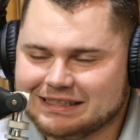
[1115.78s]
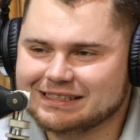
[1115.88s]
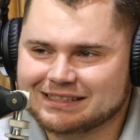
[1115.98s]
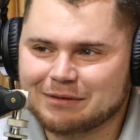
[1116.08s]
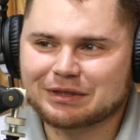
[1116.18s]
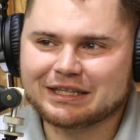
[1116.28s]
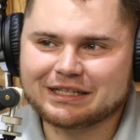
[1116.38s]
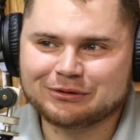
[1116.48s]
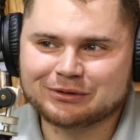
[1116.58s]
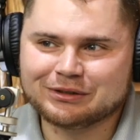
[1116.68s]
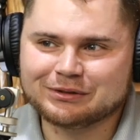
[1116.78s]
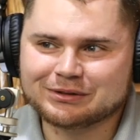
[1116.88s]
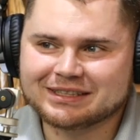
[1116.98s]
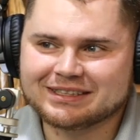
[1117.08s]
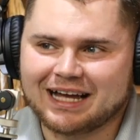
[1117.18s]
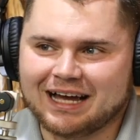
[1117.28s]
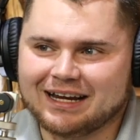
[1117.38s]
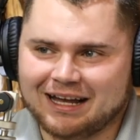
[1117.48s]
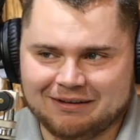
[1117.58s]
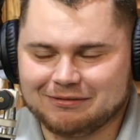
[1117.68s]
Is it something that you lose? I
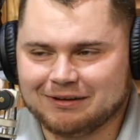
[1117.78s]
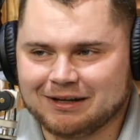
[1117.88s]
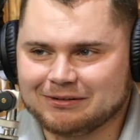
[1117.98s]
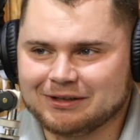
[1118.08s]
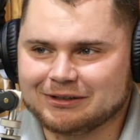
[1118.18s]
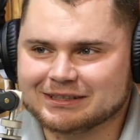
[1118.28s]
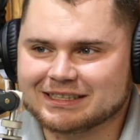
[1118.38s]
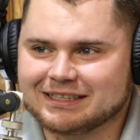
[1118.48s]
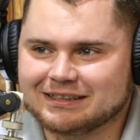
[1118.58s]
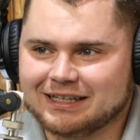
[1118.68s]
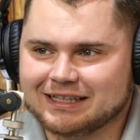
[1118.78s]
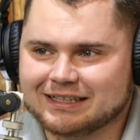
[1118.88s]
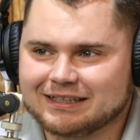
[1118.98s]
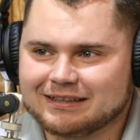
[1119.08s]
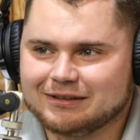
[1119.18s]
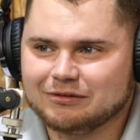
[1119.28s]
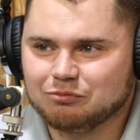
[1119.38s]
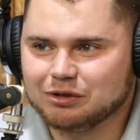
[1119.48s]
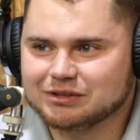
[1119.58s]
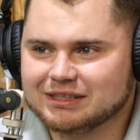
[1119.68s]
don't know. Is it like
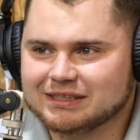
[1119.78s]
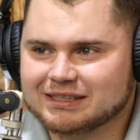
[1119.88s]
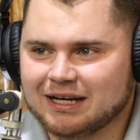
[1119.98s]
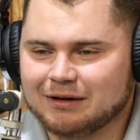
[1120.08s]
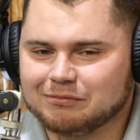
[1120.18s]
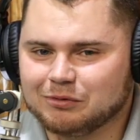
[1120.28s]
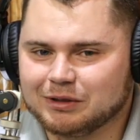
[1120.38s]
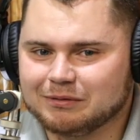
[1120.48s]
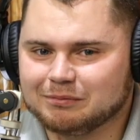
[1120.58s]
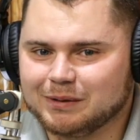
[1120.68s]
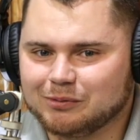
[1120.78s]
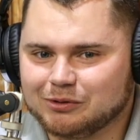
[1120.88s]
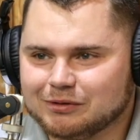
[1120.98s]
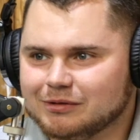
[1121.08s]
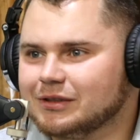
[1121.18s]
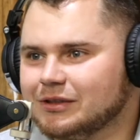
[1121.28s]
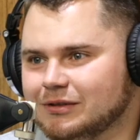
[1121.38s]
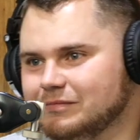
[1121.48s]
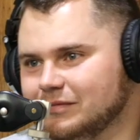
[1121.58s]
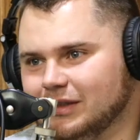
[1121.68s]
most of the time when people,
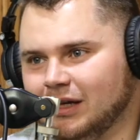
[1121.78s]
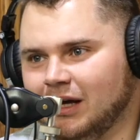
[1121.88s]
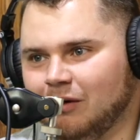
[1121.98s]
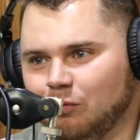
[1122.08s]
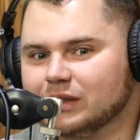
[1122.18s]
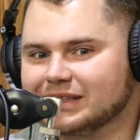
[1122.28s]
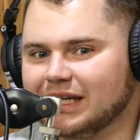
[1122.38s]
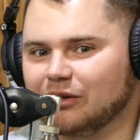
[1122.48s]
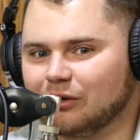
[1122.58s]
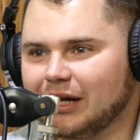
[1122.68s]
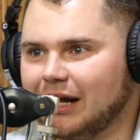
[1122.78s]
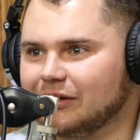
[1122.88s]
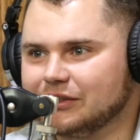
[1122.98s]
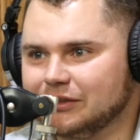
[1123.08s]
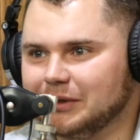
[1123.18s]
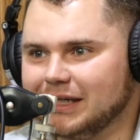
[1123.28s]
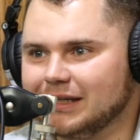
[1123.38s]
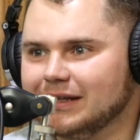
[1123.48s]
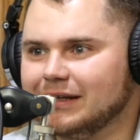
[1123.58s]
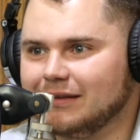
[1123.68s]
once they learn how to do it,
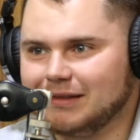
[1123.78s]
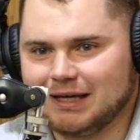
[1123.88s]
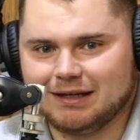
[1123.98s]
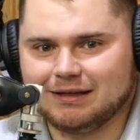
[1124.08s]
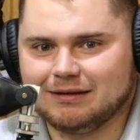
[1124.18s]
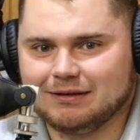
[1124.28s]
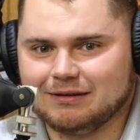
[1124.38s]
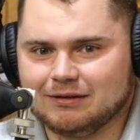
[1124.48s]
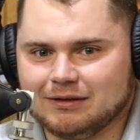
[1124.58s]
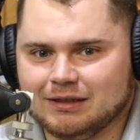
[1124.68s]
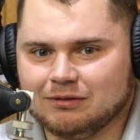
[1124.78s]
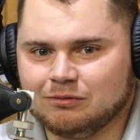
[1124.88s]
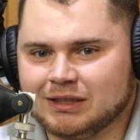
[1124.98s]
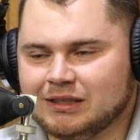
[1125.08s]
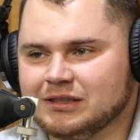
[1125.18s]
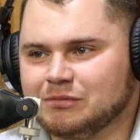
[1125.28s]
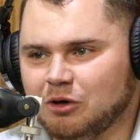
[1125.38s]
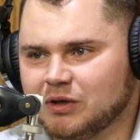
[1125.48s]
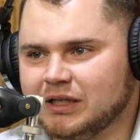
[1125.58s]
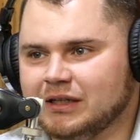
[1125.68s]
with the
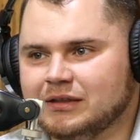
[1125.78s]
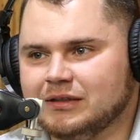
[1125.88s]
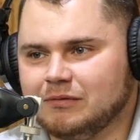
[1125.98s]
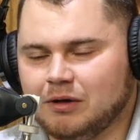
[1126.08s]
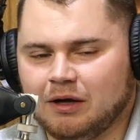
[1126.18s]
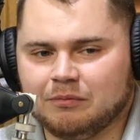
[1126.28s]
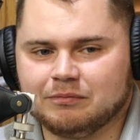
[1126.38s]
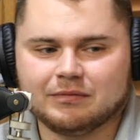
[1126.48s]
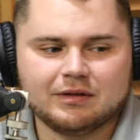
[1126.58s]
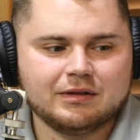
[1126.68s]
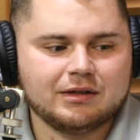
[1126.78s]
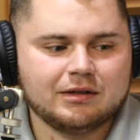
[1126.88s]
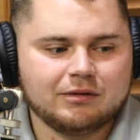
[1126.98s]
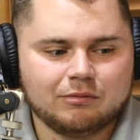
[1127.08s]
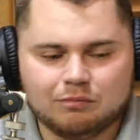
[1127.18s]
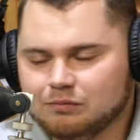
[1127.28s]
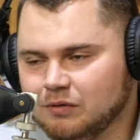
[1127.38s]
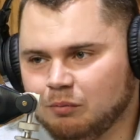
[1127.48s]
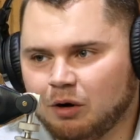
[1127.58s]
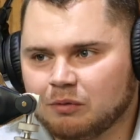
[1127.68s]
smoking and
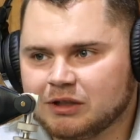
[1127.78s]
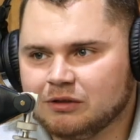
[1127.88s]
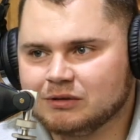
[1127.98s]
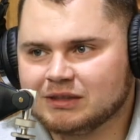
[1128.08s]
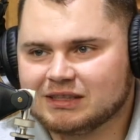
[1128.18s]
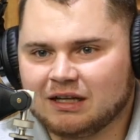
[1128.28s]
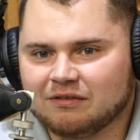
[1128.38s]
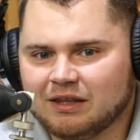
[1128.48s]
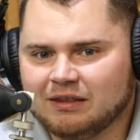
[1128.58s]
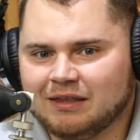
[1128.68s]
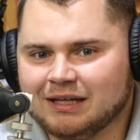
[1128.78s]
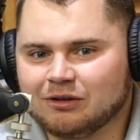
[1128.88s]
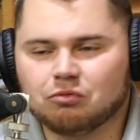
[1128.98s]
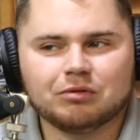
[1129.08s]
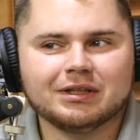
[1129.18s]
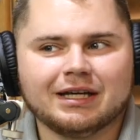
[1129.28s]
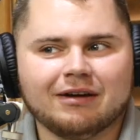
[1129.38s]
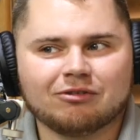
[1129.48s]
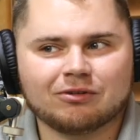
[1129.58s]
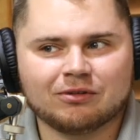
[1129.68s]
the barbecue and stuff, they don't really
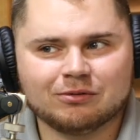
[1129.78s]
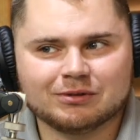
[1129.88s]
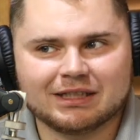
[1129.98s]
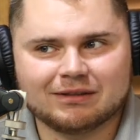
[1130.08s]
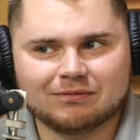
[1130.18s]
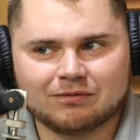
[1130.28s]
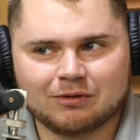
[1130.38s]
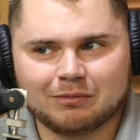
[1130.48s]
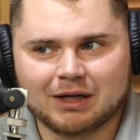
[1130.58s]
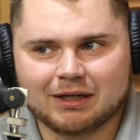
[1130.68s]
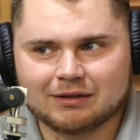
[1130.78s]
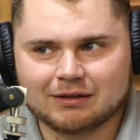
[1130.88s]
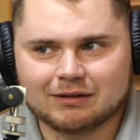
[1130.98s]
ever lose it, from my